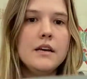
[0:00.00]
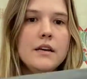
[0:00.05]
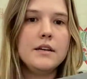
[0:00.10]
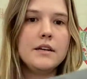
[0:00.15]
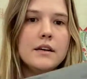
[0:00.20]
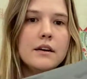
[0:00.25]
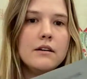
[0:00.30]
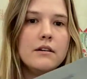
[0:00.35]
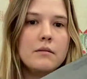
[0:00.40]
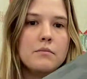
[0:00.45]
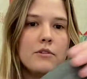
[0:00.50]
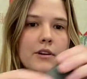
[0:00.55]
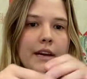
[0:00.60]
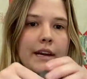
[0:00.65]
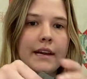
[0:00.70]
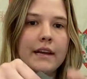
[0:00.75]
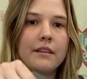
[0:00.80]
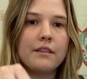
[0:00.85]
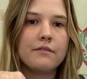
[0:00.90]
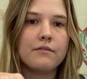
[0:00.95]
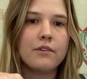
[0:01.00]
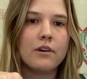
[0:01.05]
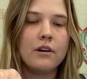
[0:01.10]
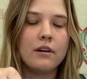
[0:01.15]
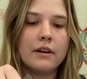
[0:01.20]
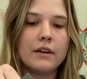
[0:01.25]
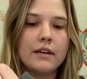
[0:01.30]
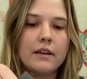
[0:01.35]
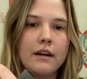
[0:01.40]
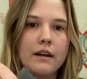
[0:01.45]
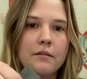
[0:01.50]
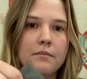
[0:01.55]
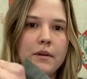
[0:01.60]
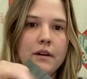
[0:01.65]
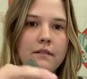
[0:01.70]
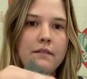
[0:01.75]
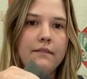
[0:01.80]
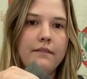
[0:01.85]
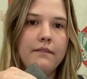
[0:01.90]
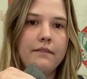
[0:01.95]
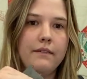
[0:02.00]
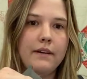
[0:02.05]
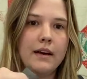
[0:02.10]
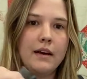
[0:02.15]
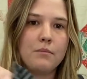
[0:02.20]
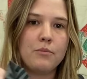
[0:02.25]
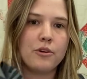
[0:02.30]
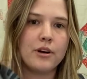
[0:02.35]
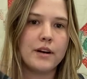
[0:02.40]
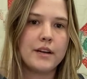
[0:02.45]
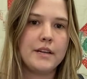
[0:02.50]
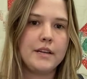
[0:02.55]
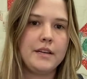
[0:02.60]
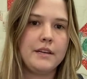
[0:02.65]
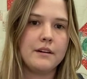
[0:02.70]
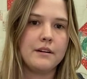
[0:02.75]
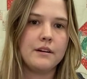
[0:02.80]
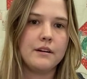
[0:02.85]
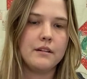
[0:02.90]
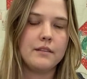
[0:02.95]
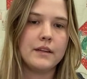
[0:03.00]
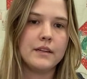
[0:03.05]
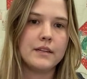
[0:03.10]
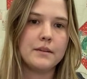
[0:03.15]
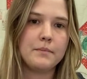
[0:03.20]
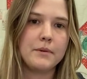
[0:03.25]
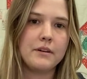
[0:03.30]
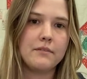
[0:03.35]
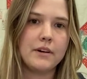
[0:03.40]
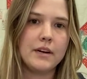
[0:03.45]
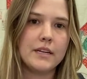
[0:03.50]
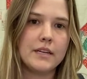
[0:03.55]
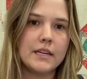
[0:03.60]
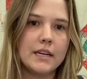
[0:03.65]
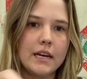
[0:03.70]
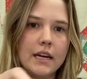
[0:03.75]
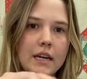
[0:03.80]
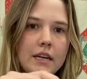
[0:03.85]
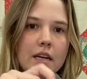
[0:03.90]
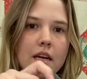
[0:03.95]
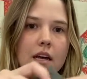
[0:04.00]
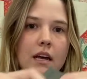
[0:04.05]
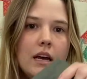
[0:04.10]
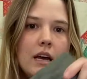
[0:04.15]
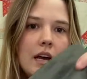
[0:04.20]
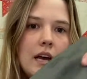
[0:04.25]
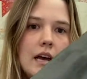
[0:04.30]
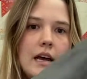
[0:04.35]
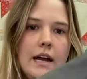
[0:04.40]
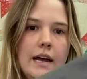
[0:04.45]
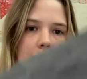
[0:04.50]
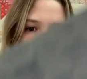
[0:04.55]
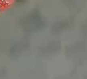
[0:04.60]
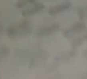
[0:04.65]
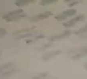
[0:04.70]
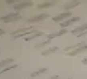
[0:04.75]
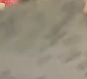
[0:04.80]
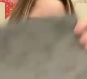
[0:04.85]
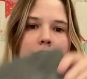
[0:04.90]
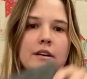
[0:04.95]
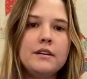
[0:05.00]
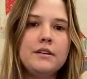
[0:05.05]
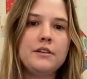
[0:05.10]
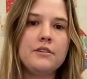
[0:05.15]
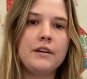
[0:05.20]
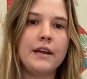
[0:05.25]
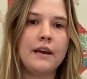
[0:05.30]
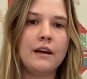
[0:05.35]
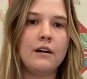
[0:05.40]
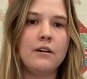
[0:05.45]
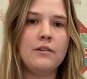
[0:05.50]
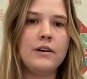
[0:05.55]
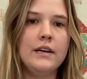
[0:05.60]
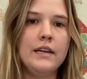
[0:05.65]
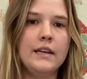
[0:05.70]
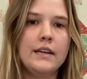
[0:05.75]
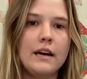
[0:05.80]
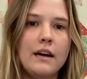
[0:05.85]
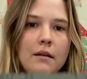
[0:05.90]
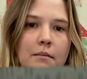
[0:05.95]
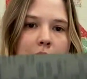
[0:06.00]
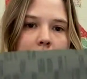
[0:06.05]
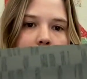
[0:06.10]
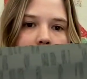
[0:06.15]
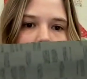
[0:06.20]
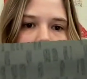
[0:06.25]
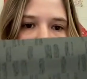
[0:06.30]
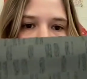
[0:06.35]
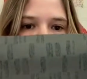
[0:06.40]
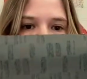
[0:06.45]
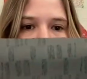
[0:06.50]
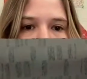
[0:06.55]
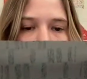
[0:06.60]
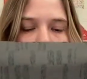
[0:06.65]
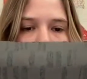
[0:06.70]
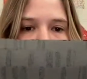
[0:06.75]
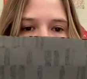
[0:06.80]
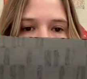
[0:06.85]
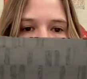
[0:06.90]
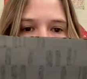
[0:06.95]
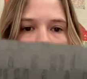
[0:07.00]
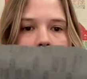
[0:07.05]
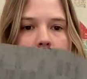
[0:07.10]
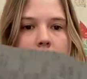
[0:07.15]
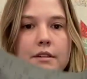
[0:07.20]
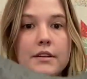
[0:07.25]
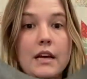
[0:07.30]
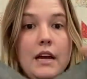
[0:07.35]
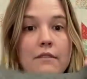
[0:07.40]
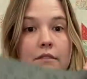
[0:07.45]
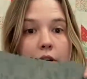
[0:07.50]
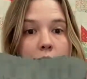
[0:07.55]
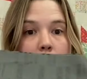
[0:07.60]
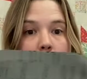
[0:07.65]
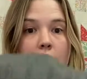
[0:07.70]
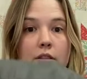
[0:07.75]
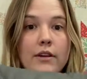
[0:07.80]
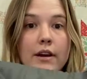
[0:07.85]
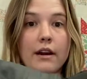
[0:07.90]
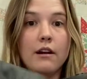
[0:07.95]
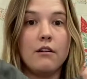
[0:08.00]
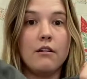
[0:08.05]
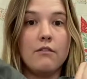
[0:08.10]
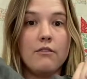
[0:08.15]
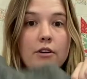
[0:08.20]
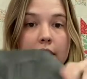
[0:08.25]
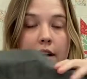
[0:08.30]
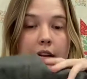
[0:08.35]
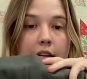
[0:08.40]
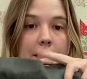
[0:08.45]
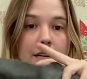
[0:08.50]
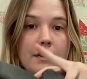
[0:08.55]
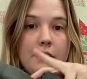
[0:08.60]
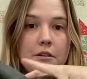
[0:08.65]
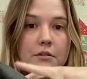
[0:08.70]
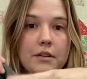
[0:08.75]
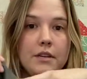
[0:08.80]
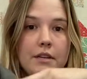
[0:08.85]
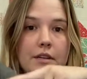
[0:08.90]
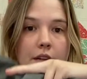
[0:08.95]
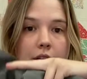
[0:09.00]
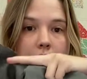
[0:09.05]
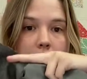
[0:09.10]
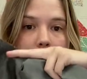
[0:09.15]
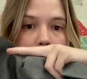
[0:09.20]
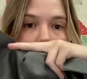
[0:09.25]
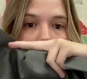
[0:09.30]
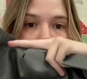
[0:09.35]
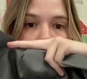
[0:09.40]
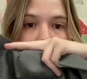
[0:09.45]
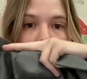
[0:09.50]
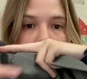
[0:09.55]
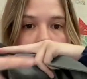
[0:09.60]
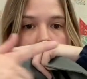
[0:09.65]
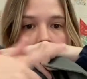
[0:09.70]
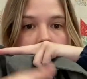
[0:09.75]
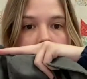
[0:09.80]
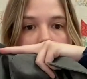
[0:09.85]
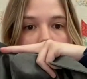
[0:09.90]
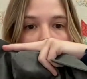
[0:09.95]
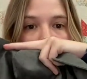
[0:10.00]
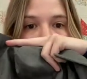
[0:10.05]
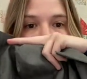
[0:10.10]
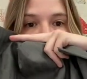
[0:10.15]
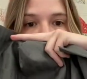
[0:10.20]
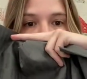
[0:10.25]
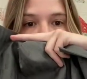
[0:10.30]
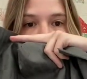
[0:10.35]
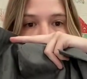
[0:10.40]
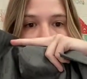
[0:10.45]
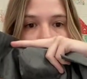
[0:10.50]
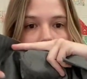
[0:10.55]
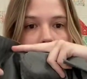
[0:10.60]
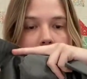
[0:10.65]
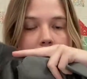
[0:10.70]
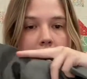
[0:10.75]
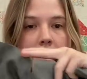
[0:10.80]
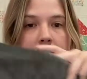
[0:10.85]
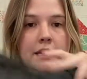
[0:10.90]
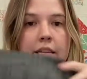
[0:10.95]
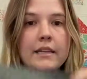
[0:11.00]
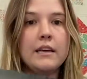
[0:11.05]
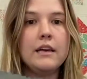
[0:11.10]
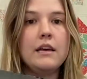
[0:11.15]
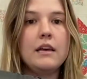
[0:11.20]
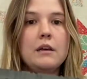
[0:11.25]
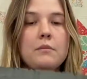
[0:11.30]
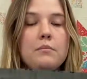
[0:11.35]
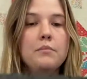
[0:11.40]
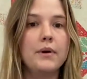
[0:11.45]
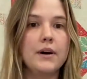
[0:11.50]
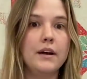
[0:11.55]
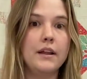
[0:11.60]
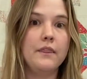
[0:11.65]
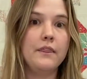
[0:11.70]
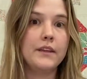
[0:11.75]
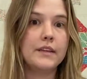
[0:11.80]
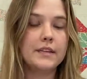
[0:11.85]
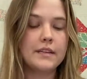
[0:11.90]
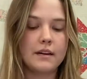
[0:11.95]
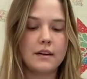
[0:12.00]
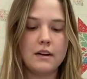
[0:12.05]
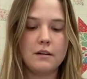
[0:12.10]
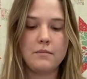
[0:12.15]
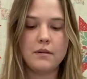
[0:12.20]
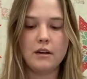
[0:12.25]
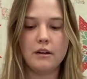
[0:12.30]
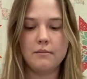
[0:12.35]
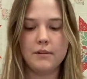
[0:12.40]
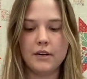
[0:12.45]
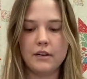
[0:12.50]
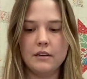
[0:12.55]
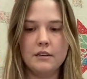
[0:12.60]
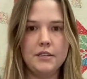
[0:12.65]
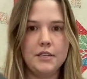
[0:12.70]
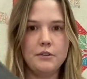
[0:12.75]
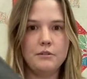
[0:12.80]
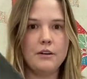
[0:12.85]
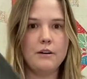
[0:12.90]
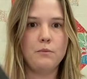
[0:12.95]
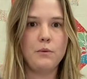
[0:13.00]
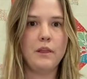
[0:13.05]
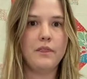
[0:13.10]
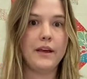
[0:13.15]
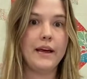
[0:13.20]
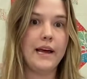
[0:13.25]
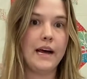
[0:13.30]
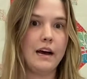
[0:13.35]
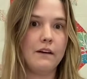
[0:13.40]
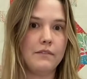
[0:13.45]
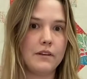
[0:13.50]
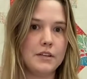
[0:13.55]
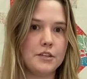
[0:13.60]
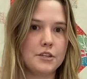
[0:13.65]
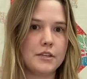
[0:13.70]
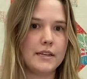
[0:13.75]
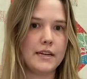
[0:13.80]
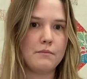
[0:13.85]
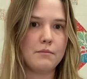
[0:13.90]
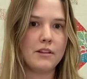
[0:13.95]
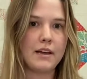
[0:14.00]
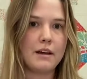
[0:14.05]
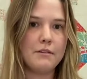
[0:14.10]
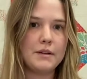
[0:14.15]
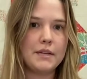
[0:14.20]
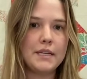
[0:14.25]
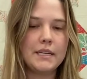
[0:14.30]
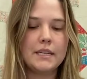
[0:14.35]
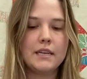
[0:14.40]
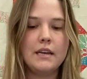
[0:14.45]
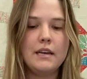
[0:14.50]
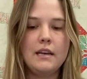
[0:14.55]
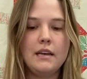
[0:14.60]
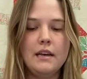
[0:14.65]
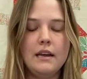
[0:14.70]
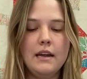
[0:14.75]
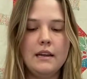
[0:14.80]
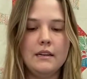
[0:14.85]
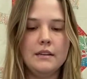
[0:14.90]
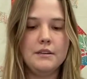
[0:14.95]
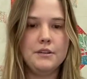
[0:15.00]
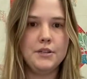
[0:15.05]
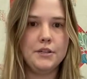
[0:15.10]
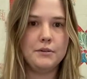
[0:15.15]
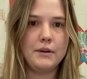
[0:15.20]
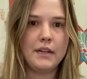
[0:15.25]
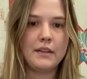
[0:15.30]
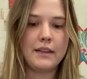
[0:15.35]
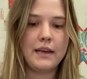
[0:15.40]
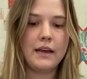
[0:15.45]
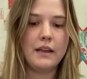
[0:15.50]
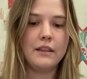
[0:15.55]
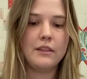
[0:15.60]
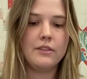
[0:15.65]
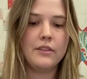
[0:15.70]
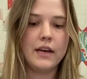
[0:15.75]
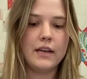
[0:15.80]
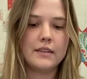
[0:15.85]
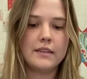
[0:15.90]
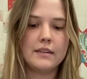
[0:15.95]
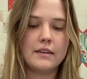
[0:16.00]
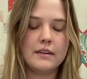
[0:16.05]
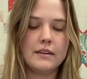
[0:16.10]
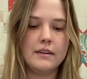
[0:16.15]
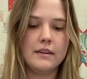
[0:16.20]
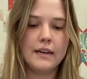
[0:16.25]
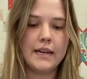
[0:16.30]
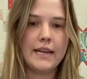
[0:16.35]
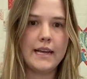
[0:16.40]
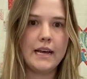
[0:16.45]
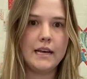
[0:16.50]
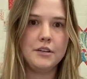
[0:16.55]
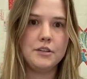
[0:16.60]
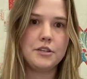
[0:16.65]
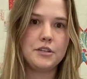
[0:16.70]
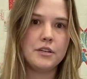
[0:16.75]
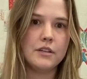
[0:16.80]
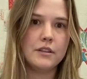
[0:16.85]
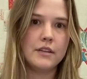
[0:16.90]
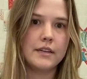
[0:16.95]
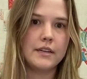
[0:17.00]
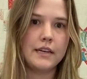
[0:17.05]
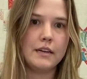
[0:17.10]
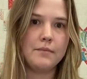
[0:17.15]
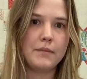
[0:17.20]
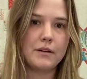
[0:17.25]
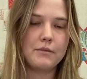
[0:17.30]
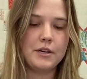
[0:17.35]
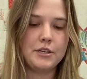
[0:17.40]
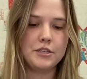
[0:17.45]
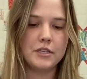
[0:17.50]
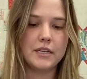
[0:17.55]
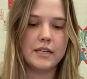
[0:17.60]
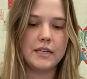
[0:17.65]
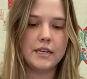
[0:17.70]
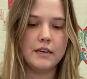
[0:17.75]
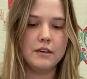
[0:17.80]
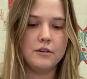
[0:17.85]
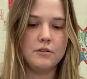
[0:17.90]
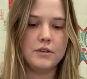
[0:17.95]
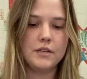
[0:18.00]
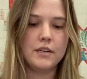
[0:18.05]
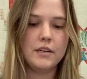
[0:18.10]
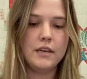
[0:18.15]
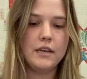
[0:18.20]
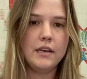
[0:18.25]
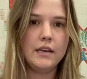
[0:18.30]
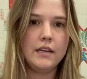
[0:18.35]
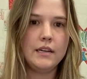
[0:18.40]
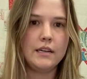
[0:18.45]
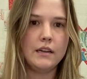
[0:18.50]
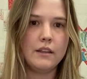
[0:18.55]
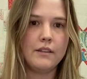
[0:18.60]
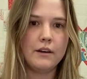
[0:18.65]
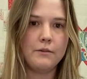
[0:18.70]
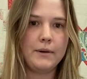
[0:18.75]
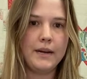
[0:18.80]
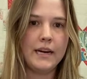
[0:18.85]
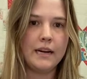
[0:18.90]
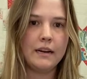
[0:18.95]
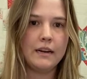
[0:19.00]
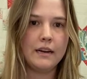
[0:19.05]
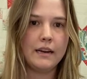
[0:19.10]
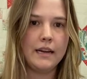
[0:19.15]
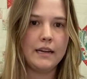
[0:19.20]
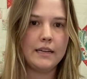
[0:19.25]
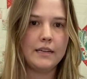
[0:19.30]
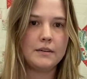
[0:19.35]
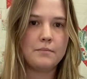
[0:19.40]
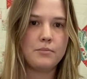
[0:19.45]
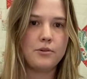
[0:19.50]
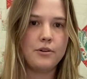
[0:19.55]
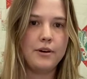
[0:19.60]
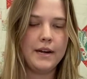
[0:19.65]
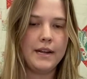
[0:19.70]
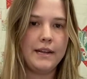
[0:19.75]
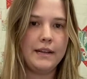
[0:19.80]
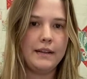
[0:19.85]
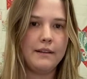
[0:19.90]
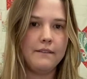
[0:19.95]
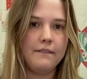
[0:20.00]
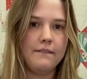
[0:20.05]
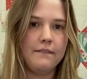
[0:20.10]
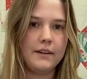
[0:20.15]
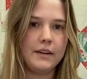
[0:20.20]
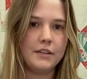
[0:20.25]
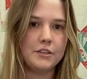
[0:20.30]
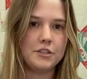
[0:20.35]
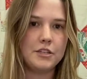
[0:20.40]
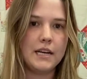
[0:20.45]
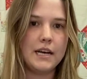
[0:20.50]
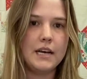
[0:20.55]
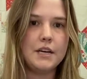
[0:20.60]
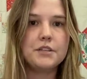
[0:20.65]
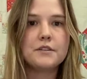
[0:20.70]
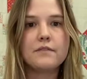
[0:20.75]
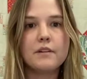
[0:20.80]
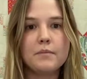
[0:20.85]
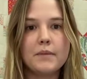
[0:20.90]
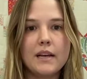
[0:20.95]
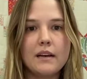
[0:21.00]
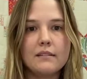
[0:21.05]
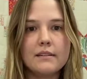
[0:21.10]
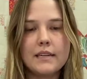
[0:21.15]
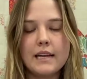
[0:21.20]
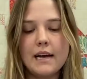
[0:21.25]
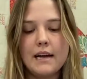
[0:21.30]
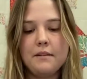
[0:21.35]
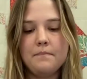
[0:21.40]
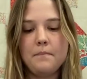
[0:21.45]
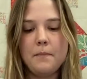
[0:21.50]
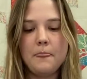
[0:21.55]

So I'm looking at the wrong side of my fabric here, that's my right side. And what I'm going to do now is I'm going to sew around everywhere that I already sewed, so the 3 bottom sides, but this time I'm going to do it with a 1/2 inch seam allowance. And in doing that, that's going to catch the seam that we just sewed so that we get a nice, pretty finished edge from the outside.